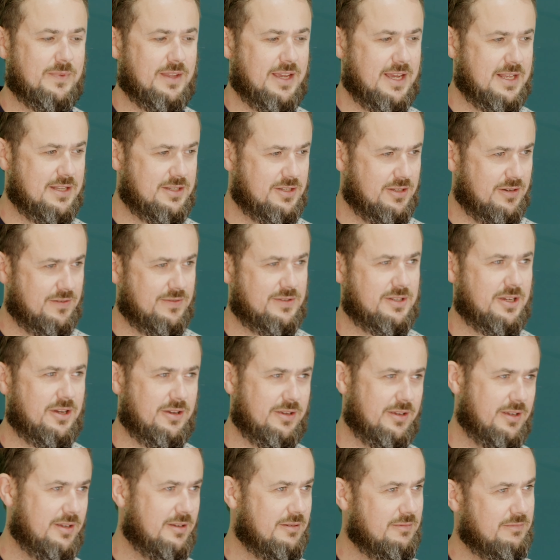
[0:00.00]
Instead of,
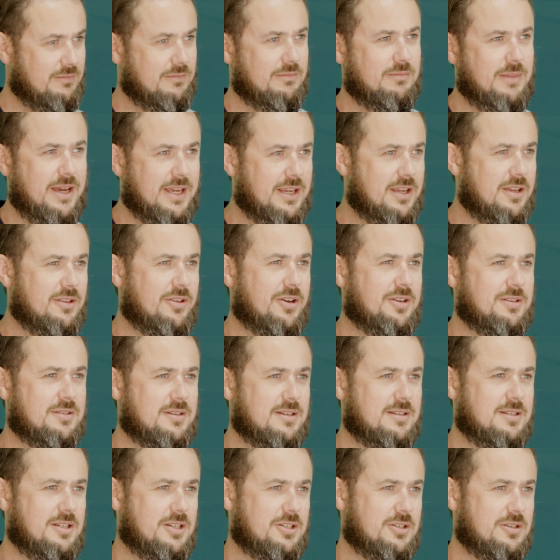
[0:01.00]
so making those
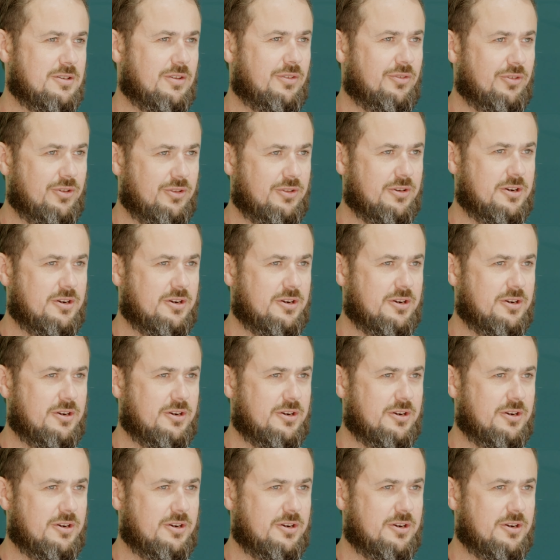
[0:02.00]
decisions through